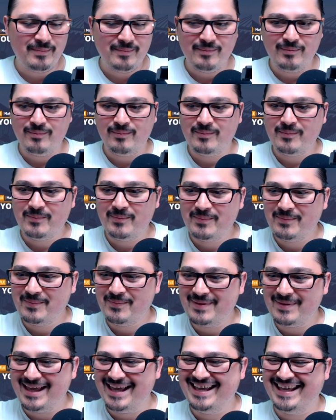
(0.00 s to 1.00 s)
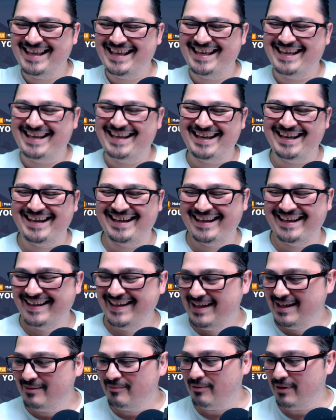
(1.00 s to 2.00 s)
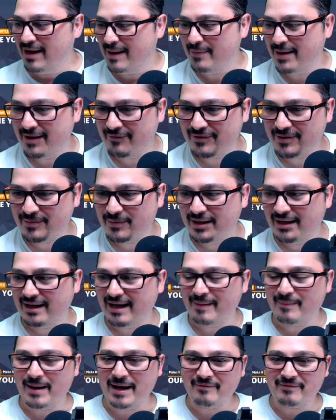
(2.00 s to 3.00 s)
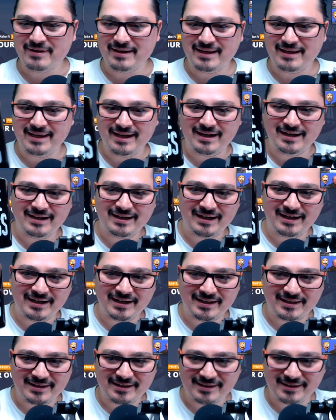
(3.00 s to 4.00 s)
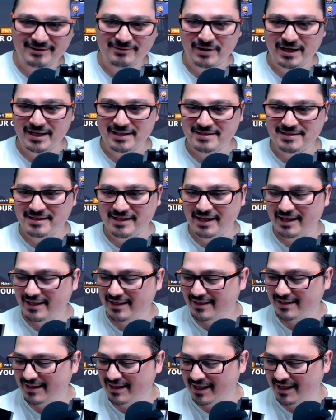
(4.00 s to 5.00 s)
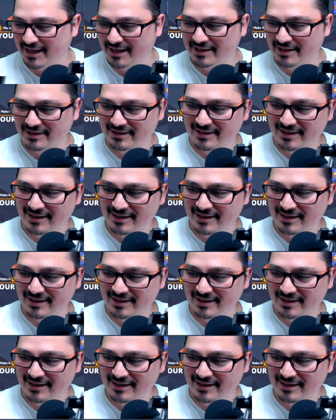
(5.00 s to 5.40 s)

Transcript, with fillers: dry. well, I'm having my. I'm having here uh, green tea and